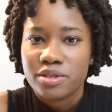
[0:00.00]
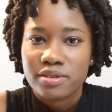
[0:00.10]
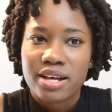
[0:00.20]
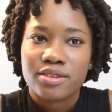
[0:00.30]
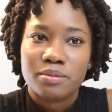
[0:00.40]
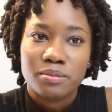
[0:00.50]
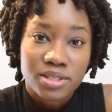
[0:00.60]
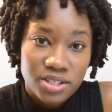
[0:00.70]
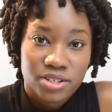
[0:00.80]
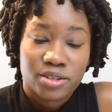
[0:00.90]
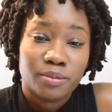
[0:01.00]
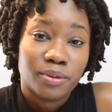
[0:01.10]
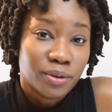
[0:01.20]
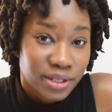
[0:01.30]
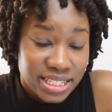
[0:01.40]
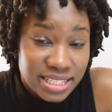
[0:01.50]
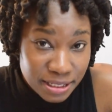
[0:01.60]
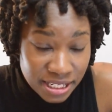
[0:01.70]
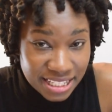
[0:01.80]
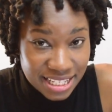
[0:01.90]
would rather muzzle your opponent
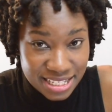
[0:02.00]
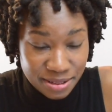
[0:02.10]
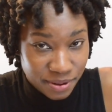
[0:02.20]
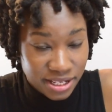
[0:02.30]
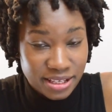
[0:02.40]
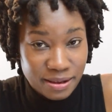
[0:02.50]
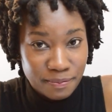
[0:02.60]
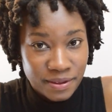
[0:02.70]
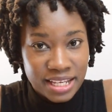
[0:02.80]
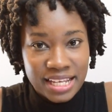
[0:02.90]
than debate them,